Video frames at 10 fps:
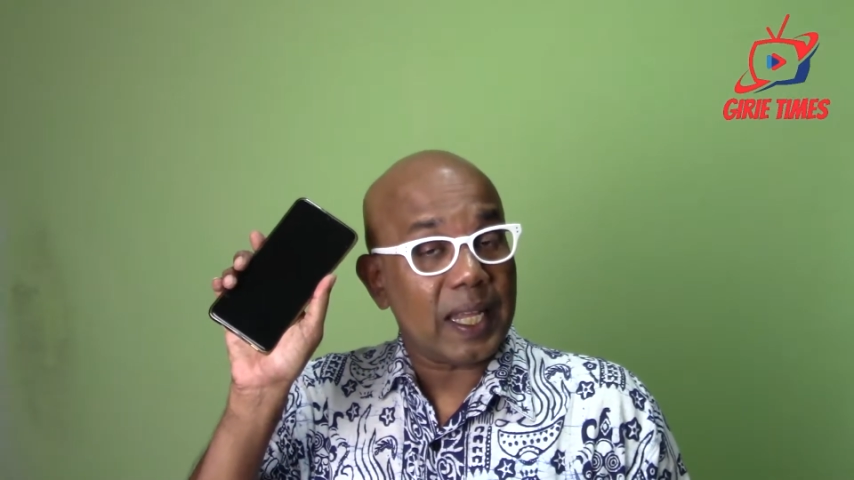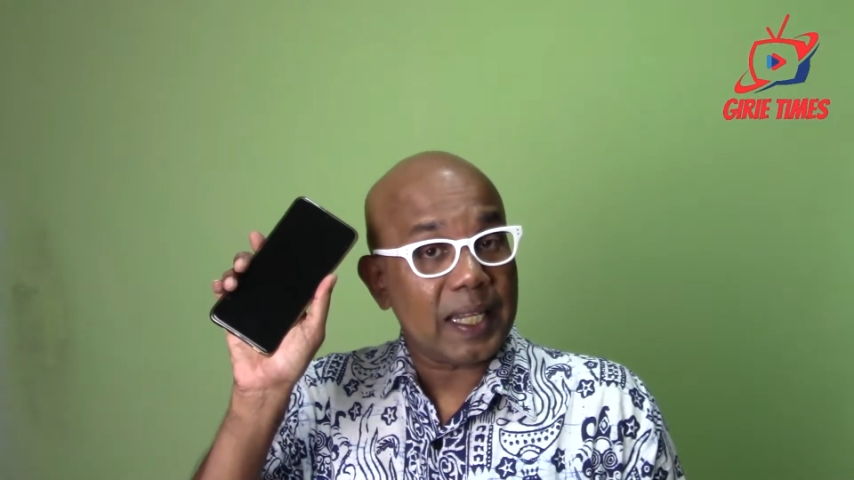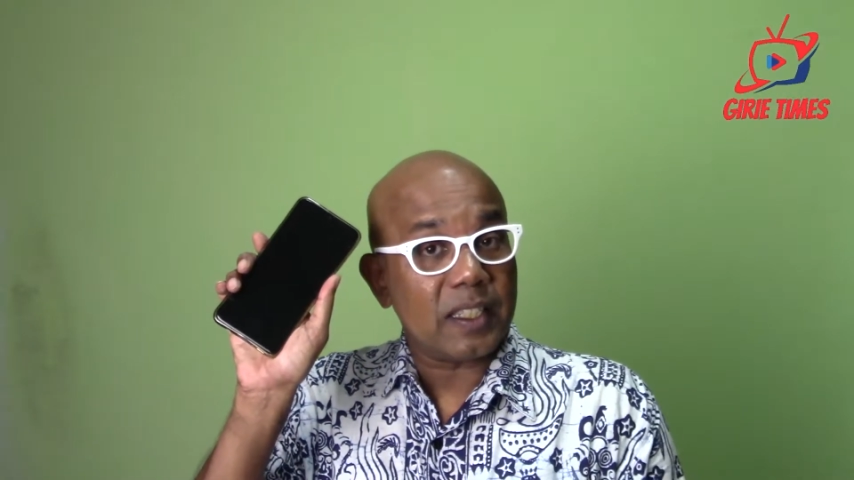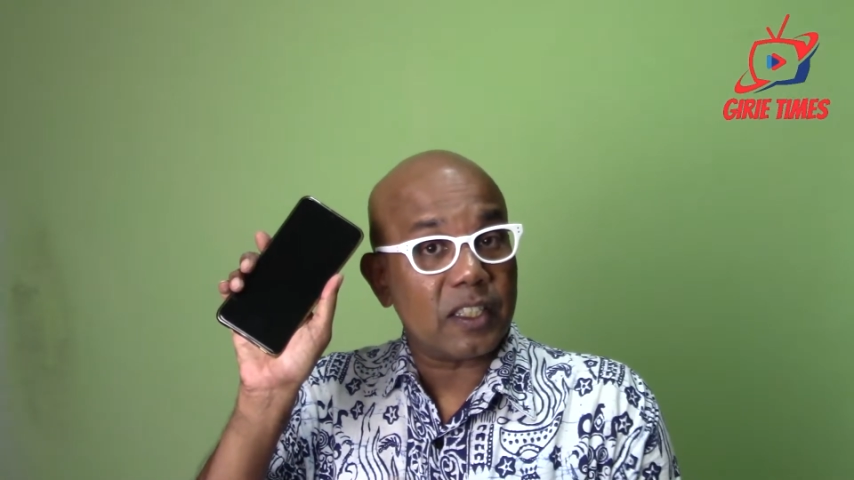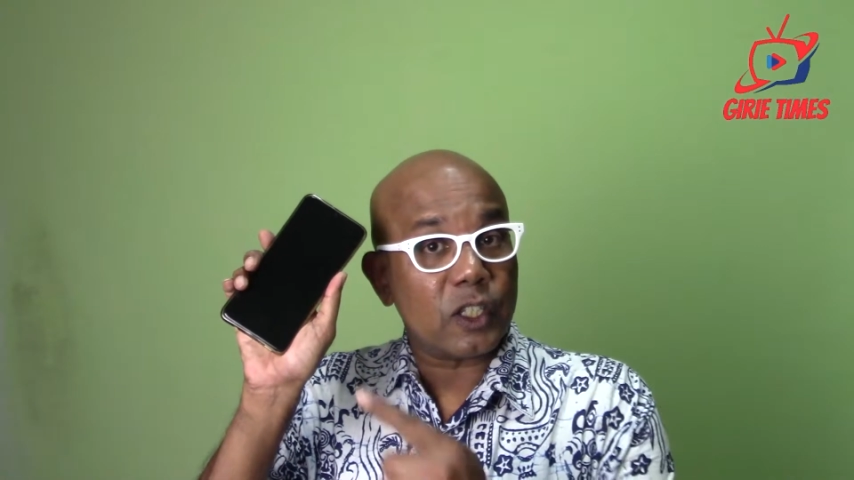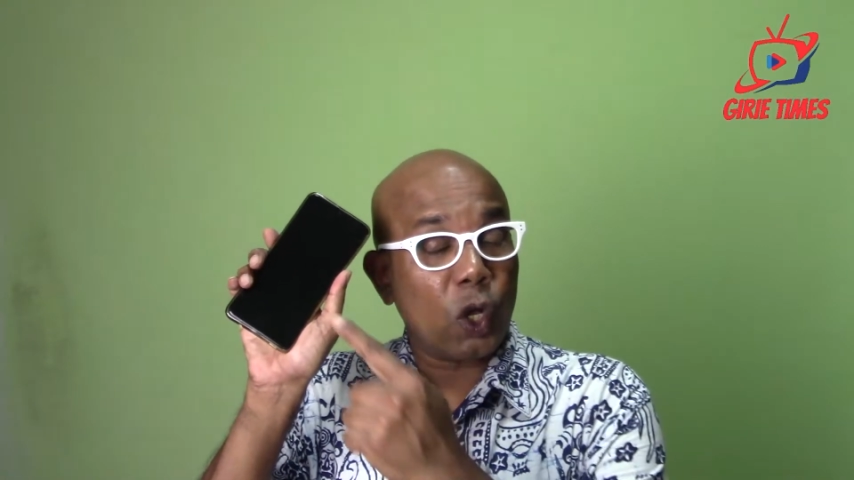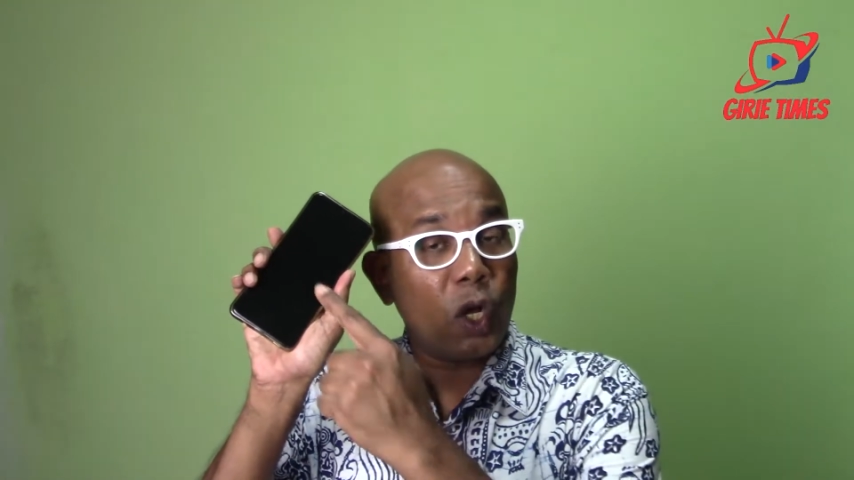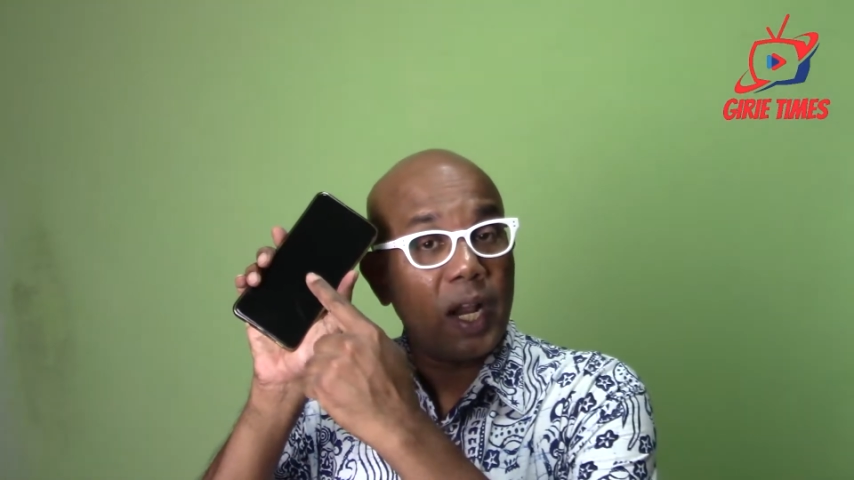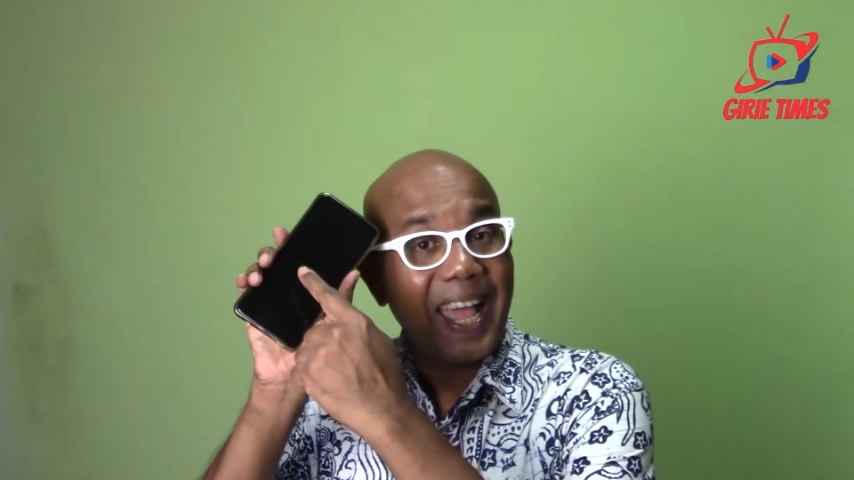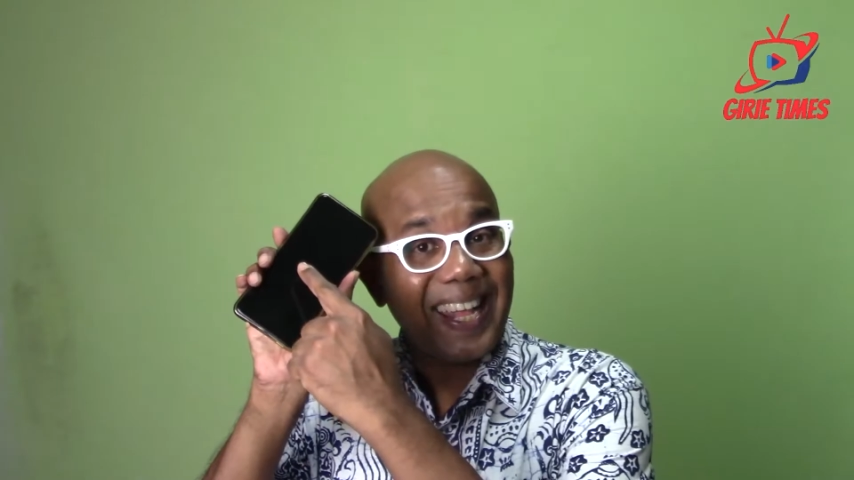
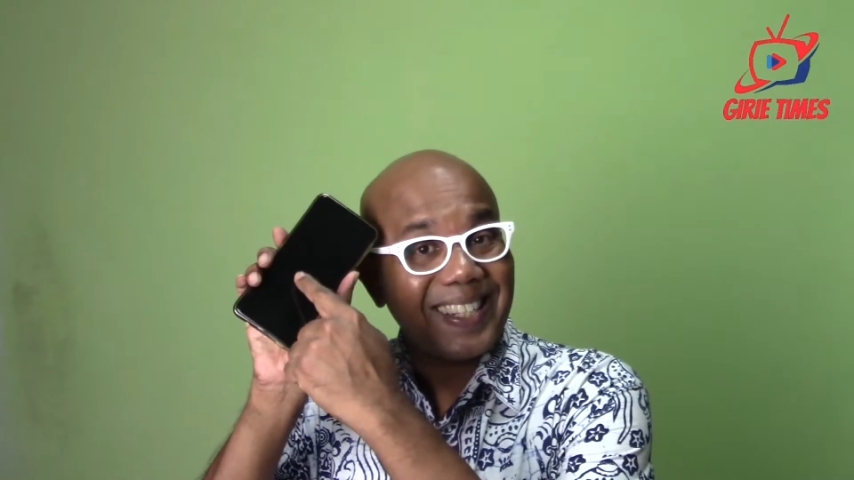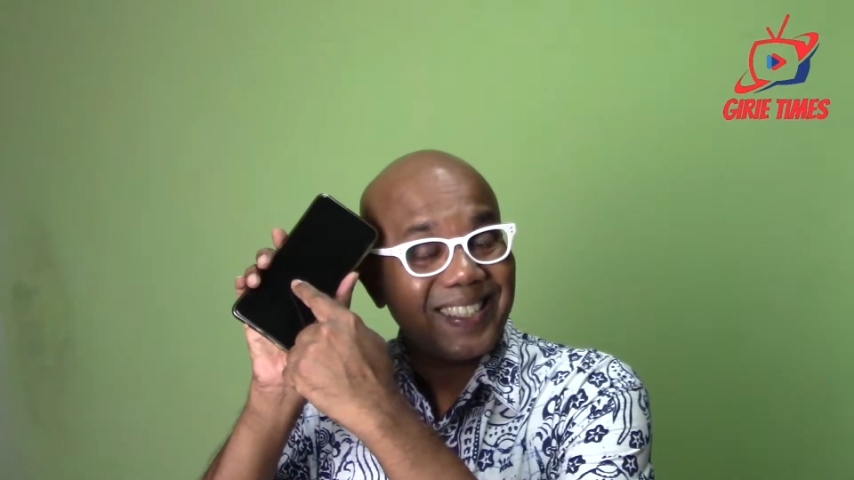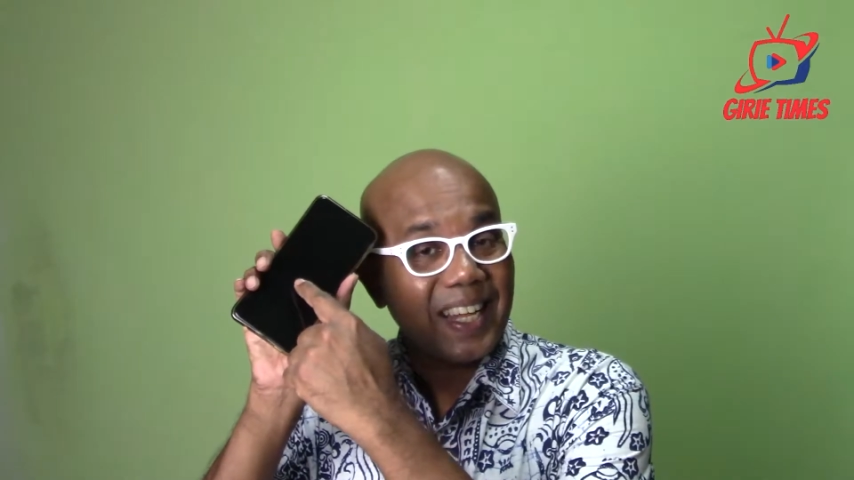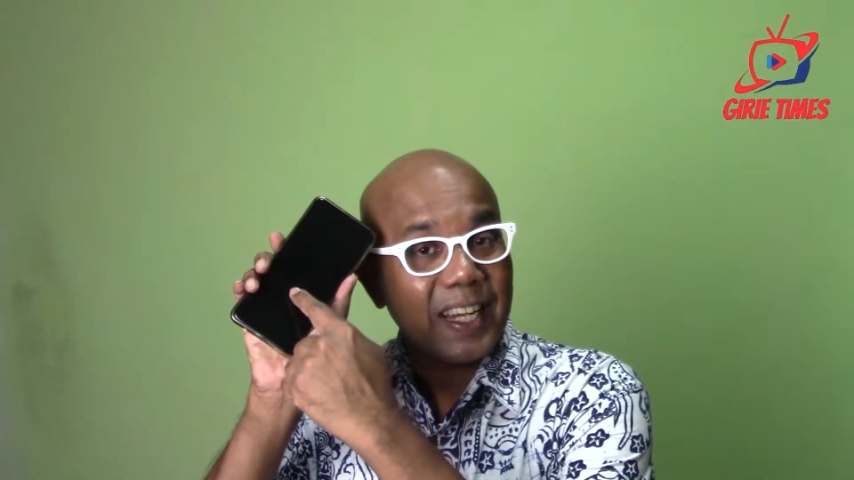install, and set